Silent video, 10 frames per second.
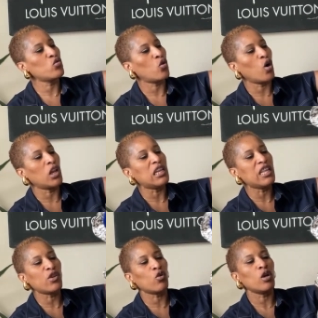you a
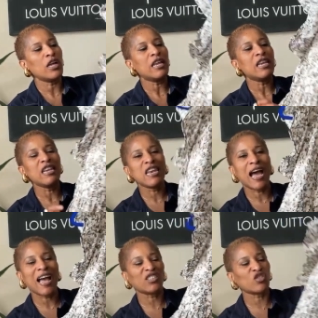little
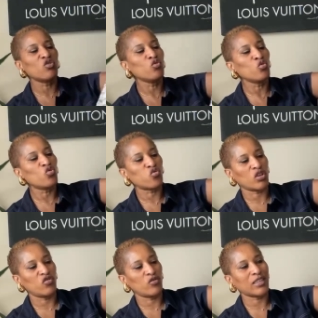nice
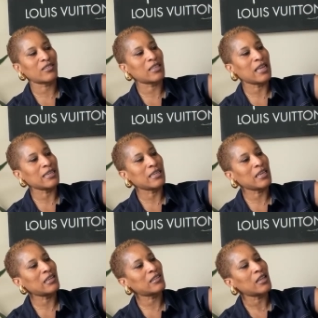neutral dress like
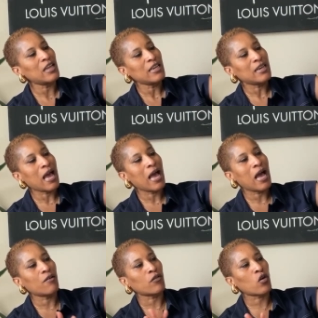this that
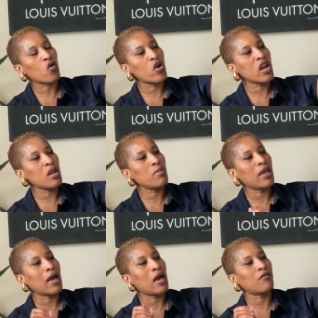have cream,
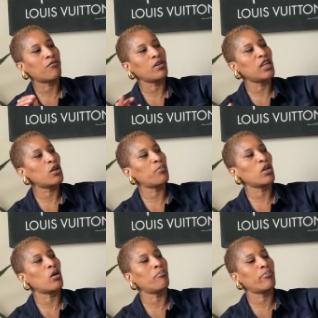it have a little
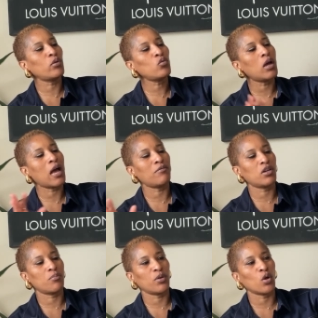bit of blue, it have a
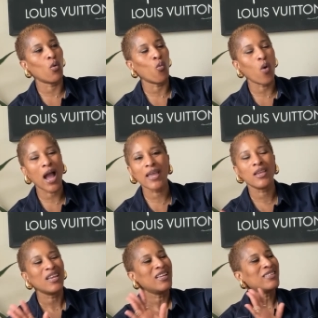little bit of white.
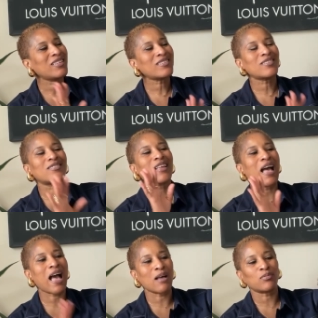This is
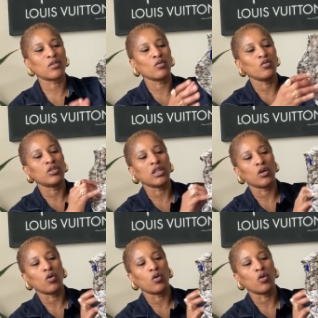absolutely